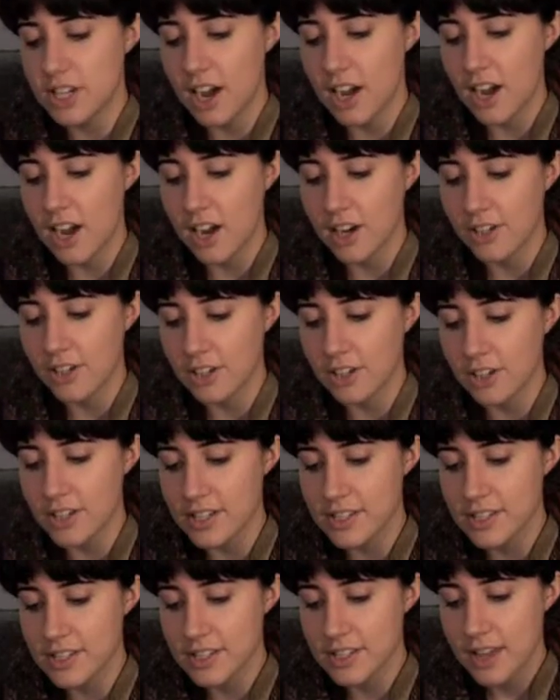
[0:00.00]

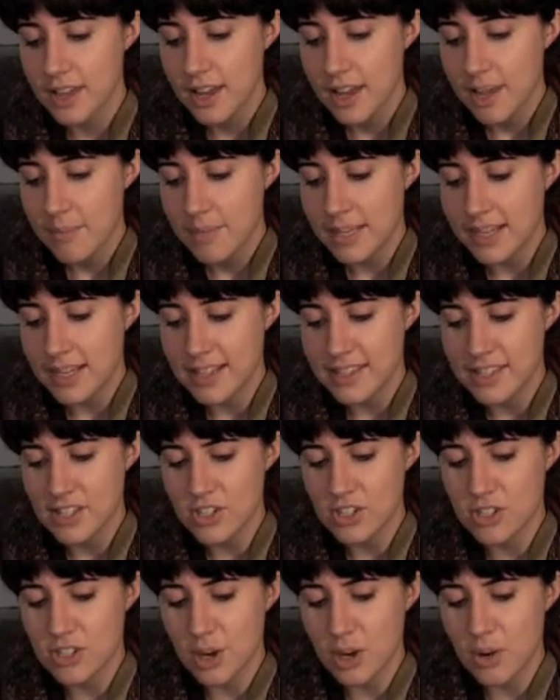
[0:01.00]
Congress because
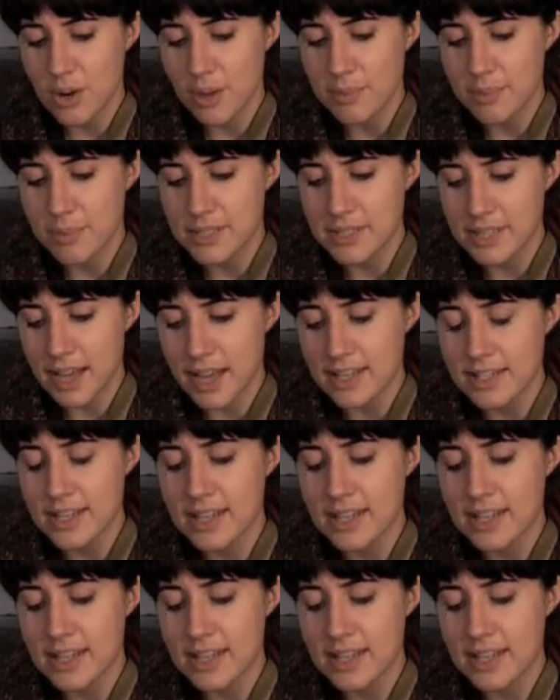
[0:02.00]
he's so upset.